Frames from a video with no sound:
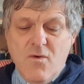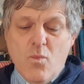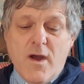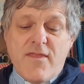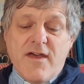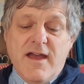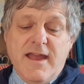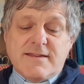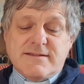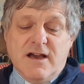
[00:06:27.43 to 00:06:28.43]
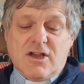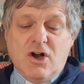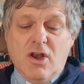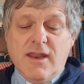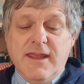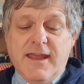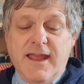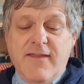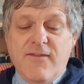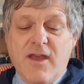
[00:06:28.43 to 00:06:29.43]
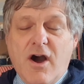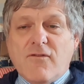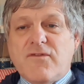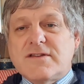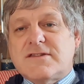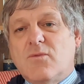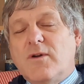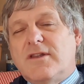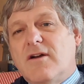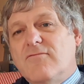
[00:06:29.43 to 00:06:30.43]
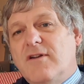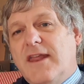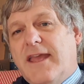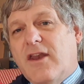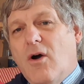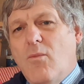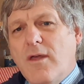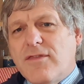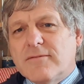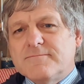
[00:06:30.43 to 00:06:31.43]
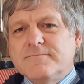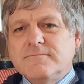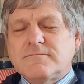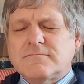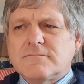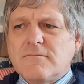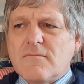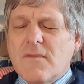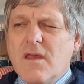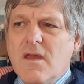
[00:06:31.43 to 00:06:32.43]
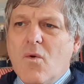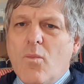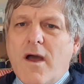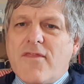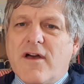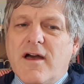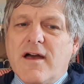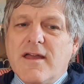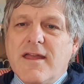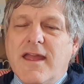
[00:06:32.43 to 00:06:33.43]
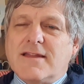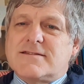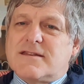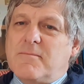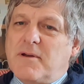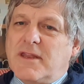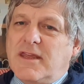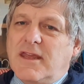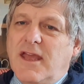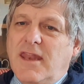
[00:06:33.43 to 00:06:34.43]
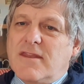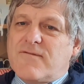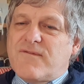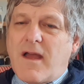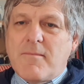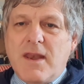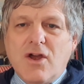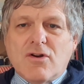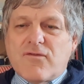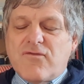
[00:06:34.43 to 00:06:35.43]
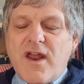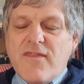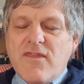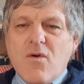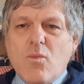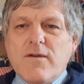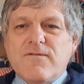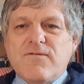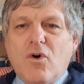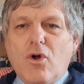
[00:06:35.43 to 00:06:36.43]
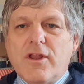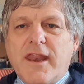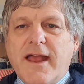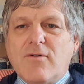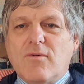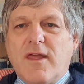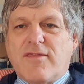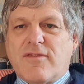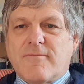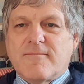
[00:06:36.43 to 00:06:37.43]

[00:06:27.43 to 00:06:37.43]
Whether it's a colleague in the office that we don't really get on with, whether it's somebody in the family or a friend that we've fallen out with,